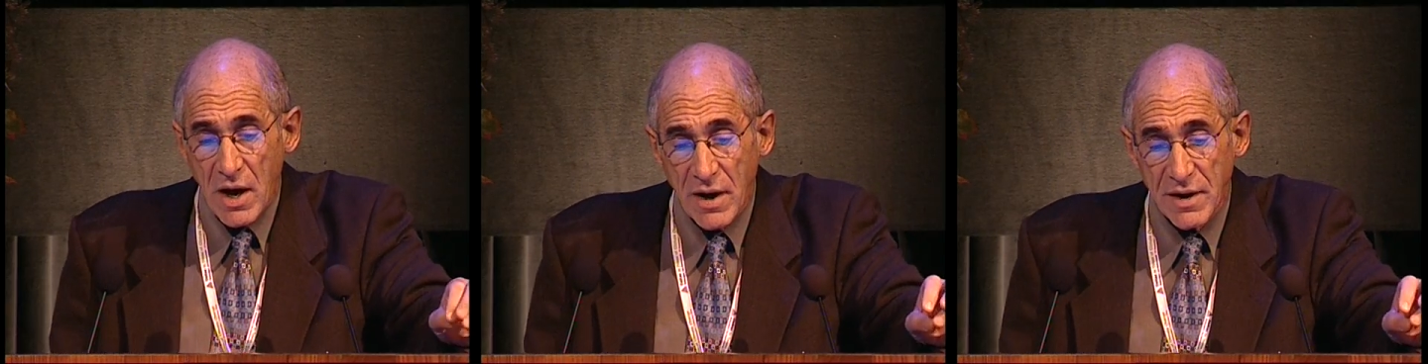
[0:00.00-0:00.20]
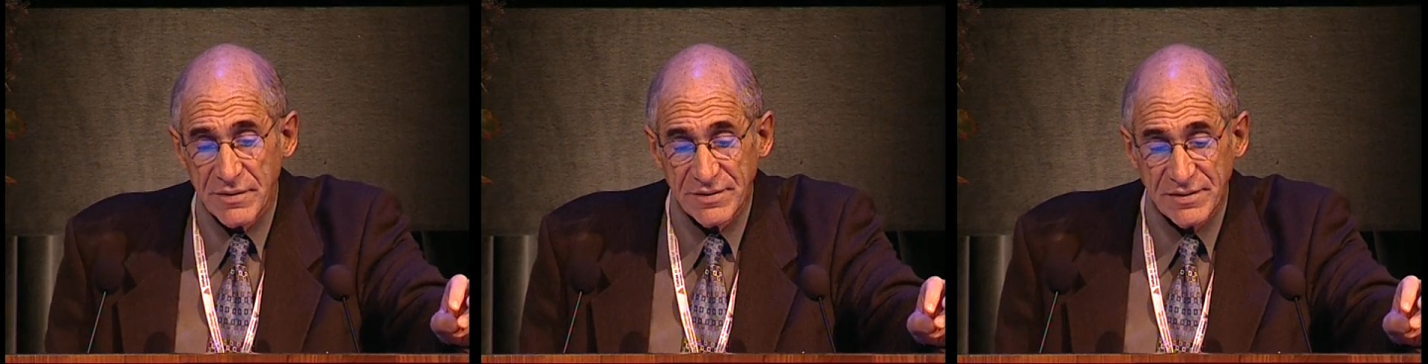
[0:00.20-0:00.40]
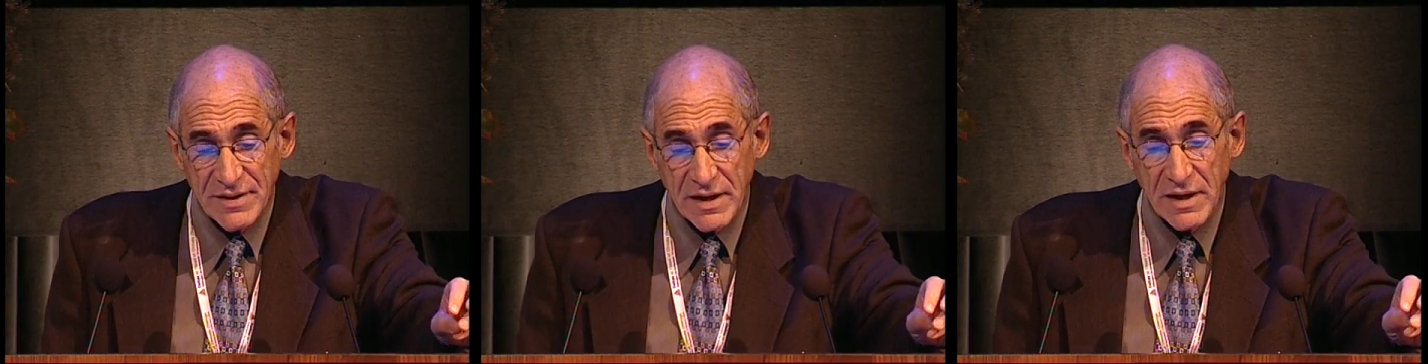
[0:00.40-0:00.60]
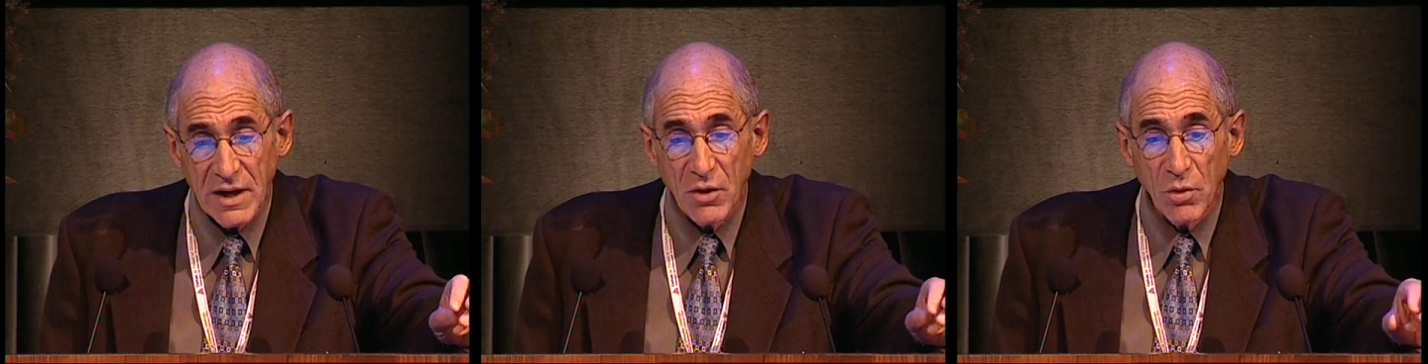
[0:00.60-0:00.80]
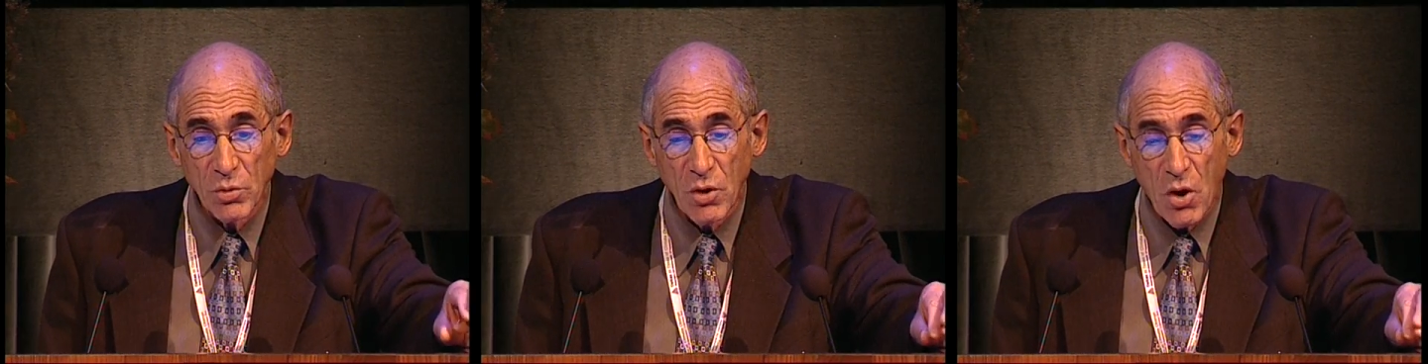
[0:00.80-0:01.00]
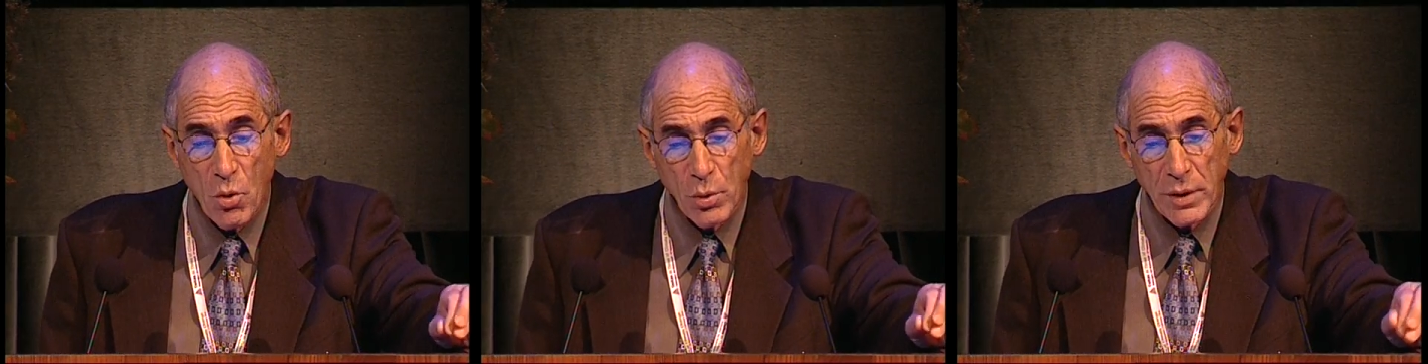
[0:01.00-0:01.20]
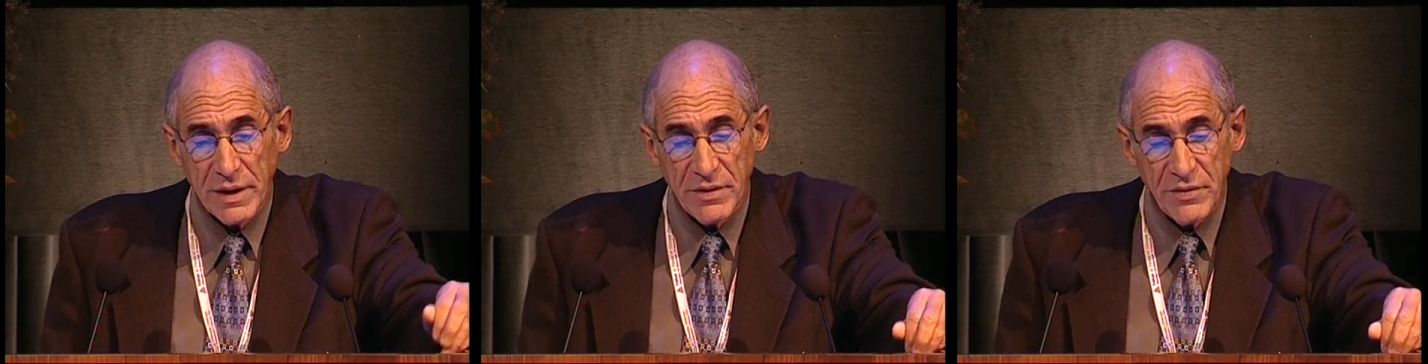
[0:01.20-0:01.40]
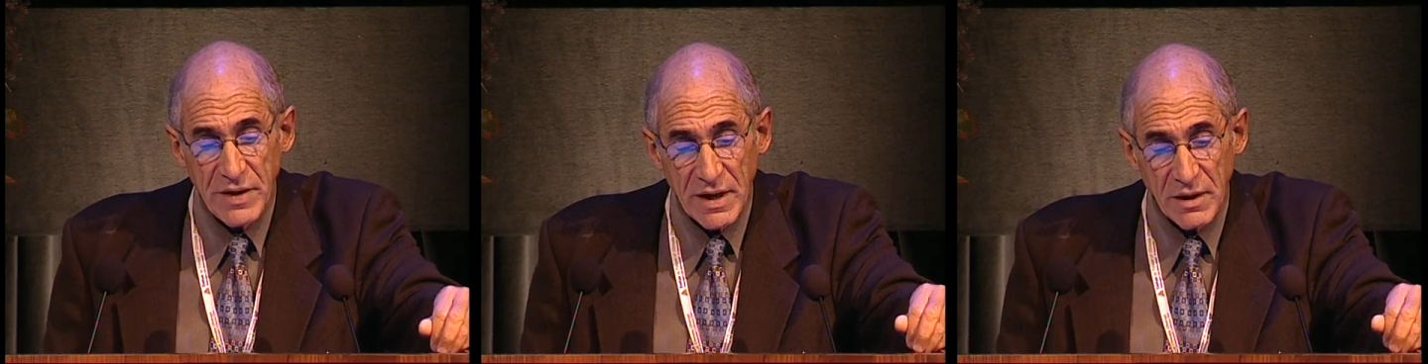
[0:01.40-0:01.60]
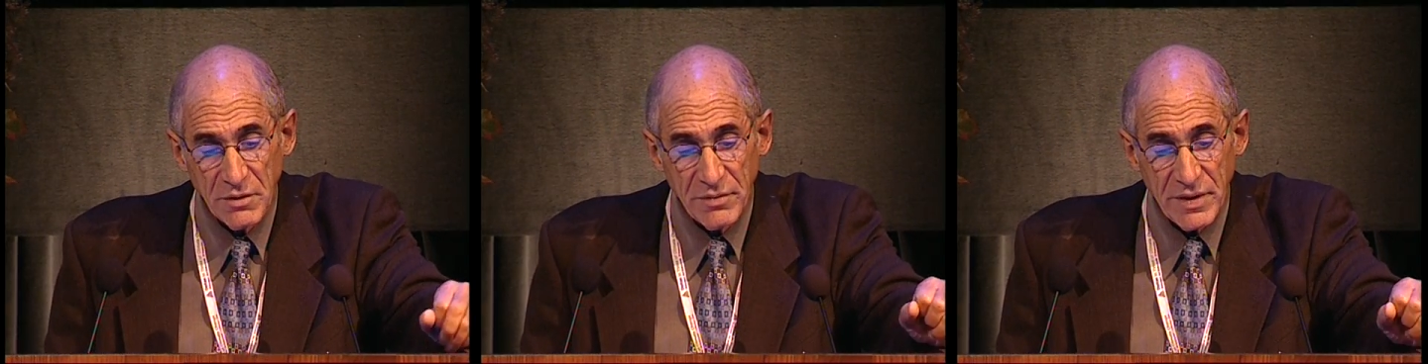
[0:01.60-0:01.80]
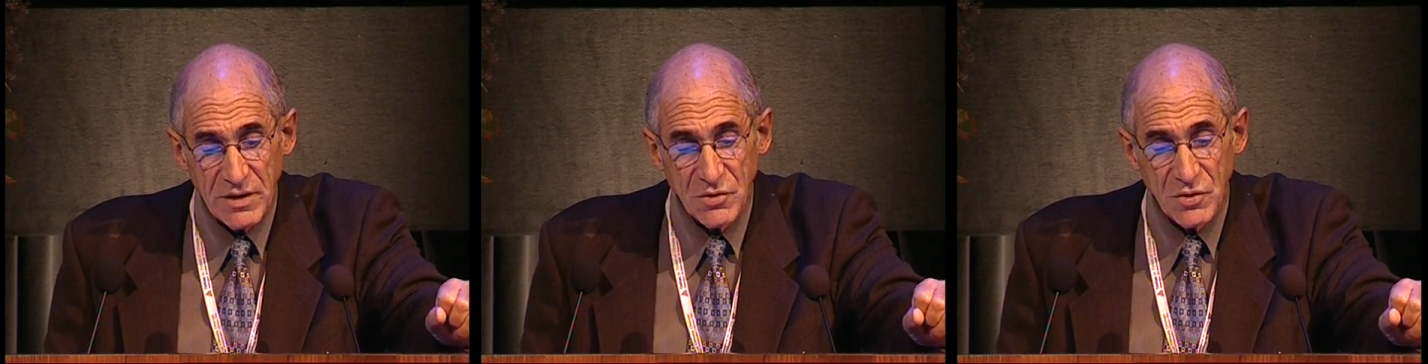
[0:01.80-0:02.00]
sinking or lowering of the
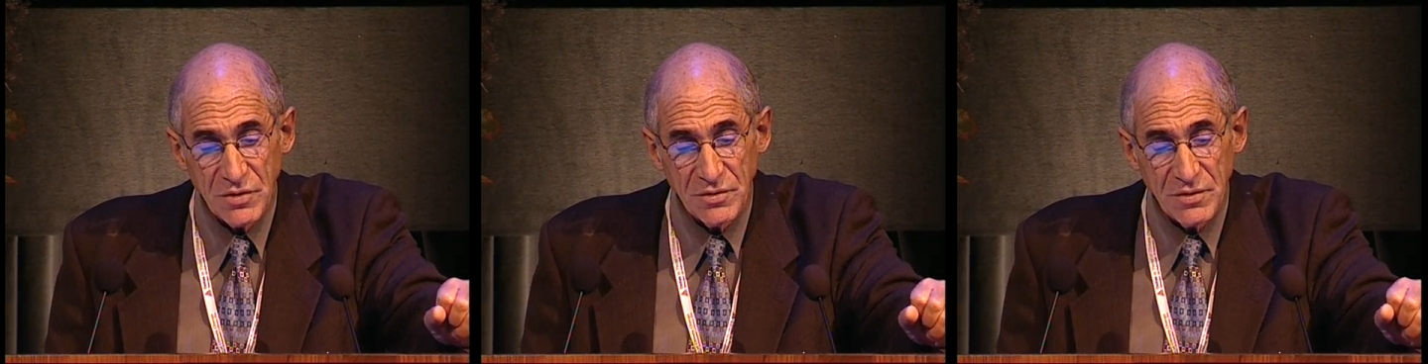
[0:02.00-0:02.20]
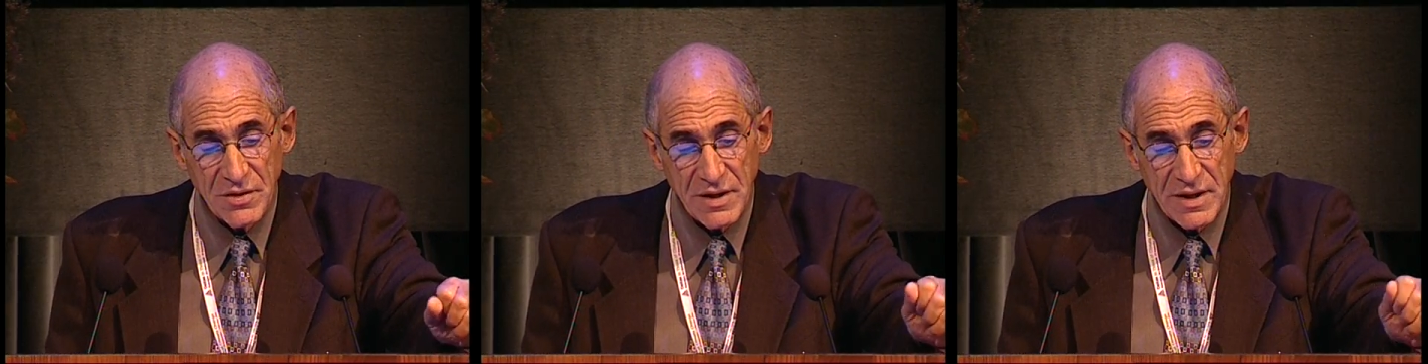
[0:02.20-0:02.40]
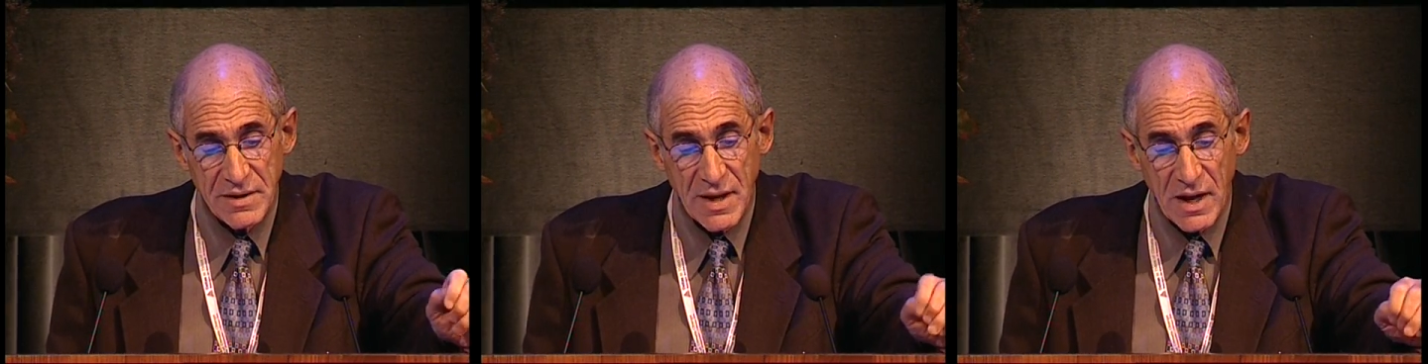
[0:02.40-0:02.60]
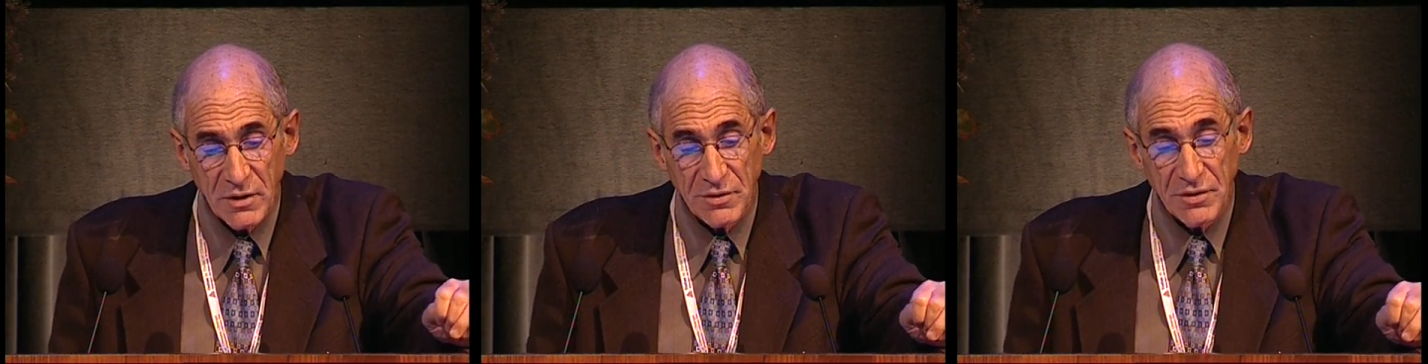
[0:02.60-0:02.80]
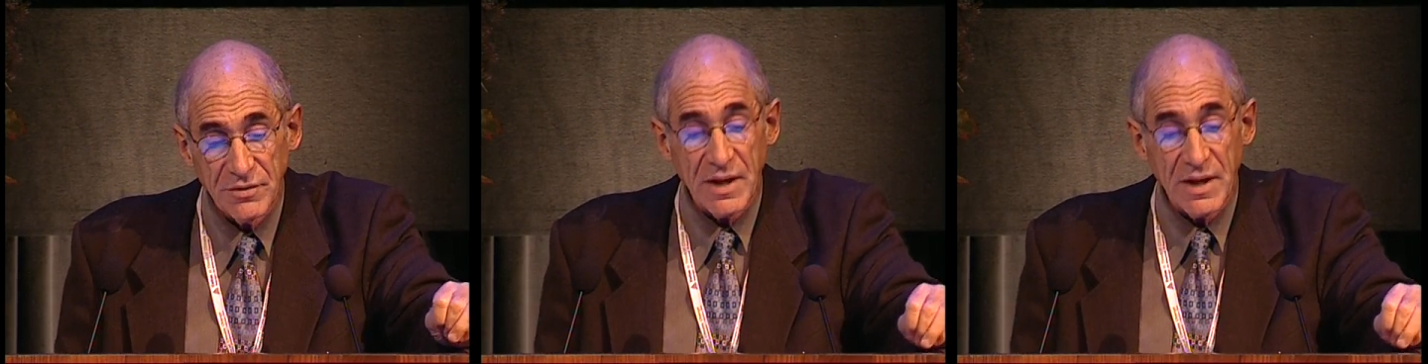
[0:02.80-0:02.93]
elevations of the deltas.